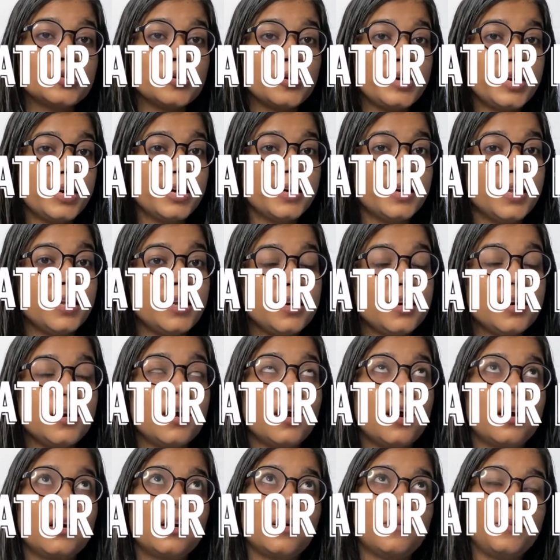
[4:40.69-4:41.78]
So
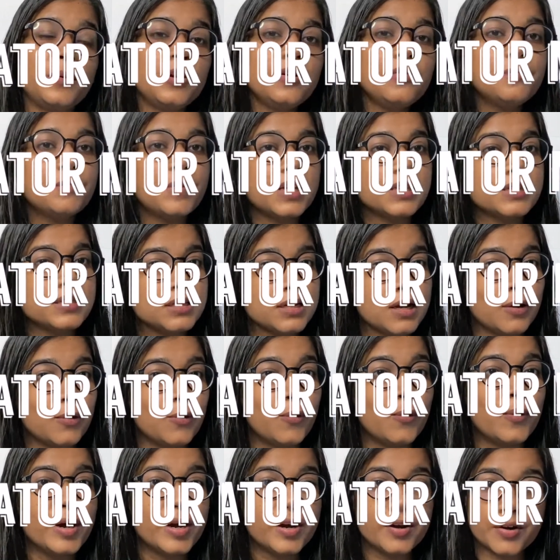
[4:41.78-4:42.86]
LinkedIn a couple of months
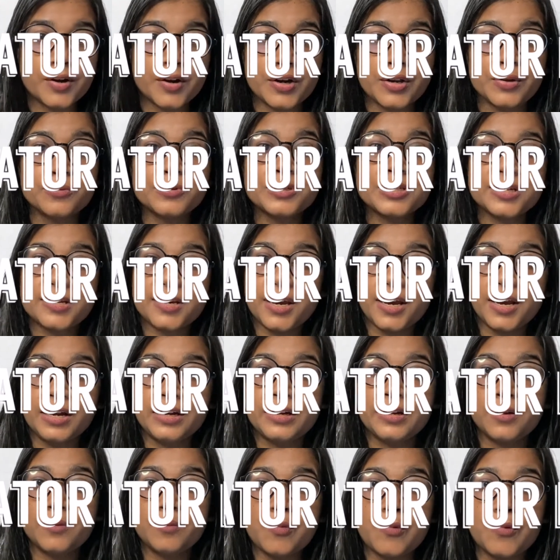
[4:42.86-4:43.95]
ago introduced
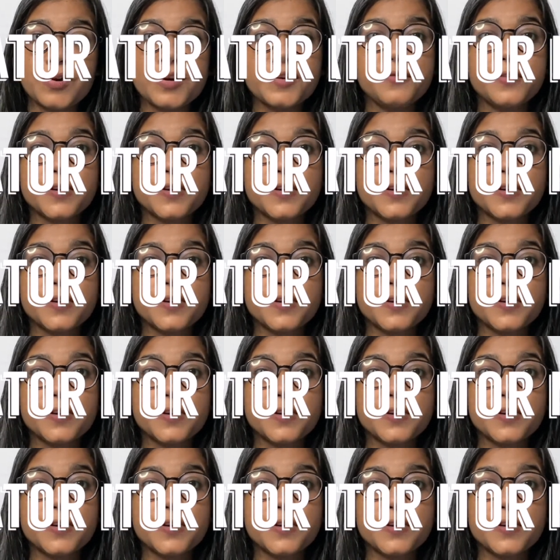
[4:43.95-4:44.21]
creator mode.